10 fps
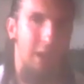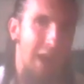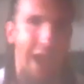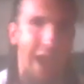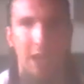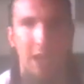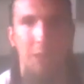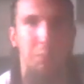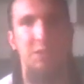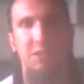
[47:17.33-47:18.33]
animist
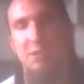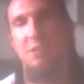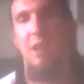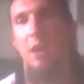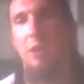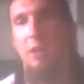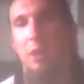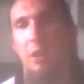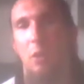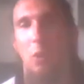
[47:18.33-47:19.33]
society
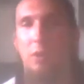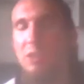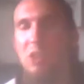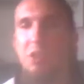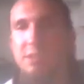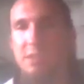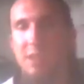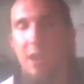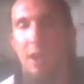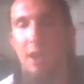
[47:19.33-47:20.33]
or an indigenous
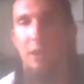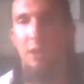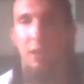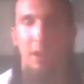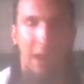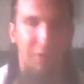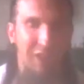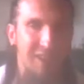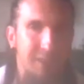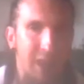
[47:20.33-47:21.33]
society I think he
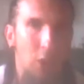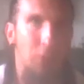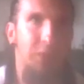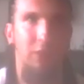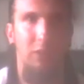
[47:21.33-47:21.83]
nailed it in